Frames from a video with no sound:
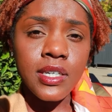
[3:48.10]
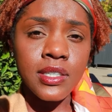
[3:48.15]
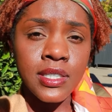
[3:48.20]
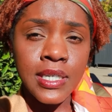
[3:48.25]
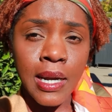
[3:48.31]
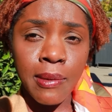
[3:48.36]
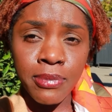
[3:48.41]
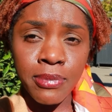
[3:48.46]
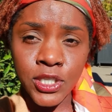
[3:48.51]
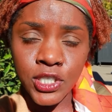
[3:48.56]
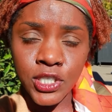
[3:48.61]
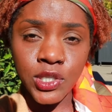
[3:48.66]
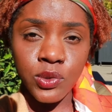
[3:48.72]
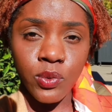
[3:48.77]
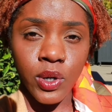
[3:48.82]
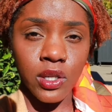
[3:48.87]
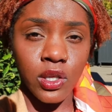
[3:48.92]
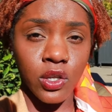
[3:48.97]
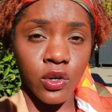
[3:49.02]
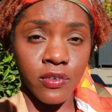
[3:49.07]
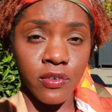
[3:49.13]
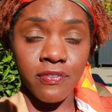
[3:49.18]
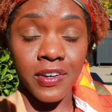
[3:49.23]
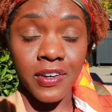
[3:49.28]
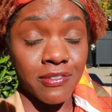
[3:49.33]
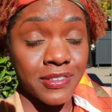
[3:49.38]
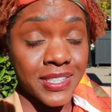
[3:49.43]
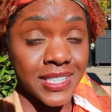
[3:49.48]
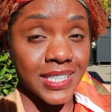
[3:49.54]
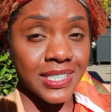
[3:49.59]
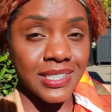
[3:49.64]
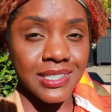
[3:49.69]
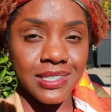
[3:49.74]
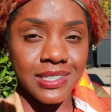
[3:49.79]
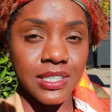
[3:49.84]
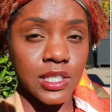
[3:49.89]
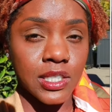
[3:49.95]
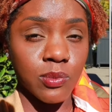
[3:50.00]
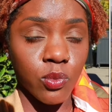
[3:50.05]
Temperatures were low
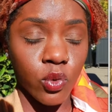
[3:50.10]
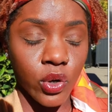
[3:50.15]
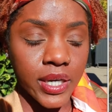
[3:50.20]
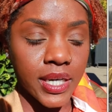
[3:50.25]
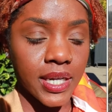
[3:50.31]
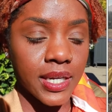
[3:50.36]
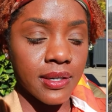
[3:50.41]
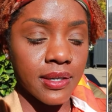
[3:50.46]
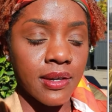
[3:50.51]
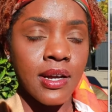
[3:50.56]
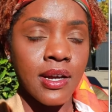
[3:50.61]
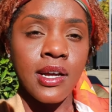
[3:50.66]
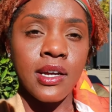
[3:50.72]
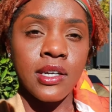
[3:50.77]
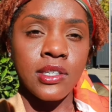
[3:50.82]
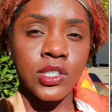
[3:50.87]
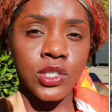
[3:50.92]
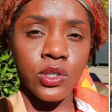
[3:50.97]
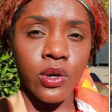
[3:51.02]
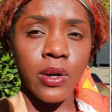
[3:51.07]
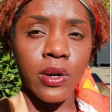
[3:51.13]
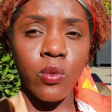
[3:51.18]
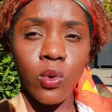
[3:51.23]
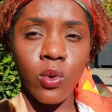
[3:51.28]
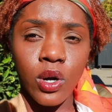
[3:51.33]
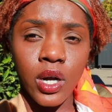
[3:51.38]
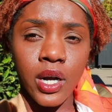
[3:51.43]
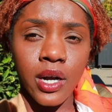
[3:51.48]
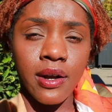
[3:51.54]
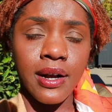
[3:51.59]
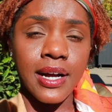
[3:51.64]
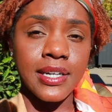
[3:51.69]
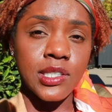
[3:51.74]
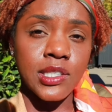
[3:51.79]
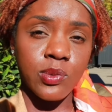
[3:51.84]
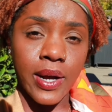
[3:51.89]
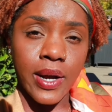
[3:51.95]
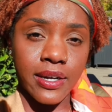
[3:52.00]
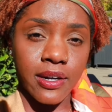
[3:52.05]
50s this morning. So I wore a
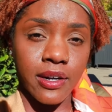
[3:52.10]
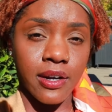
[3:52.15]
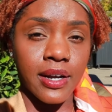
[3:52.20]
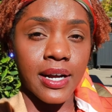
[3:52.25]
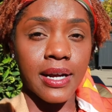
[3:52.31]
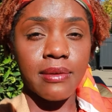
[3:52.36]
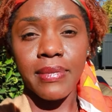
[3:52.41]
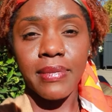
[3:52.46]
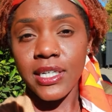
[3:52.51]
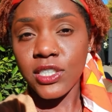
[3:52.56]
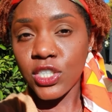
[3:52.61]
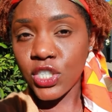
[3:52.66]
sweater and my